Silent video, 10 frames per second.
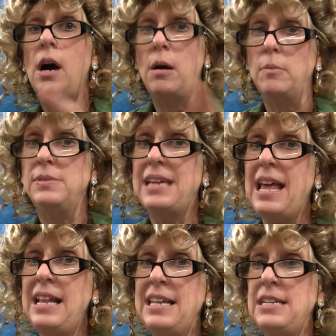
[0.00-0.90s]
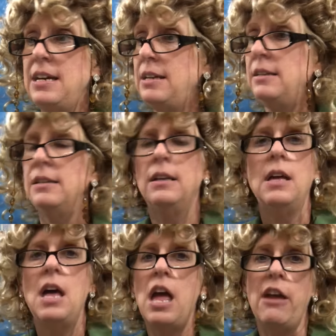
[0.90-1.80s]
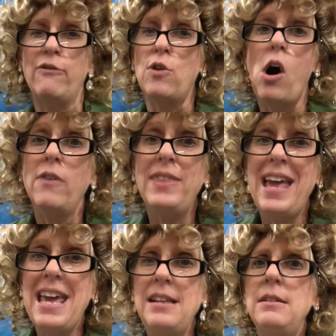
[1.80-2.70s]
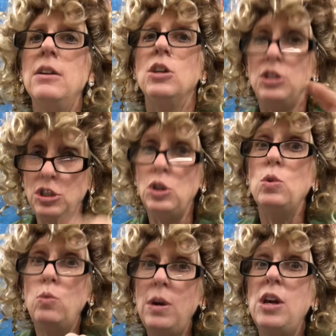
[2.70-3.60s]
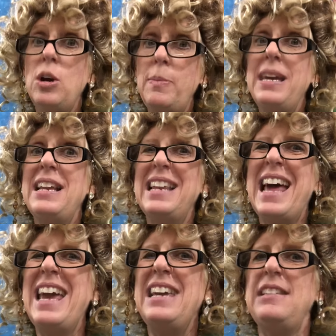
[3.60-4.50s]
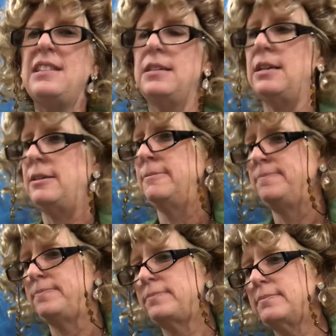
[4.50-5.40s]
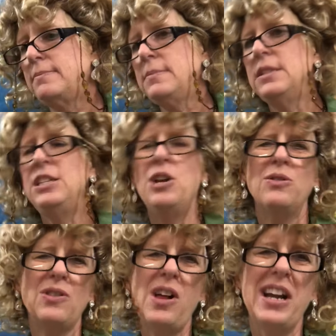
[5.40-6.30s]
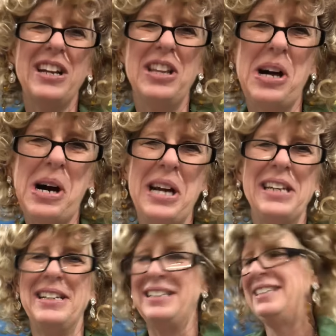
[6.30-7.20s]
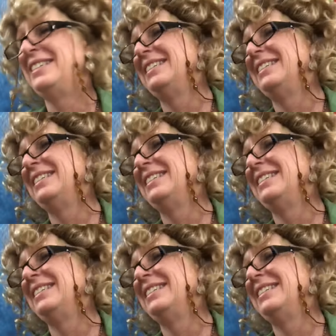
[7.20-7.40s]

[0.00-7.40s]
I'm telling you. If not then, you will be later. You know, it's like a liar.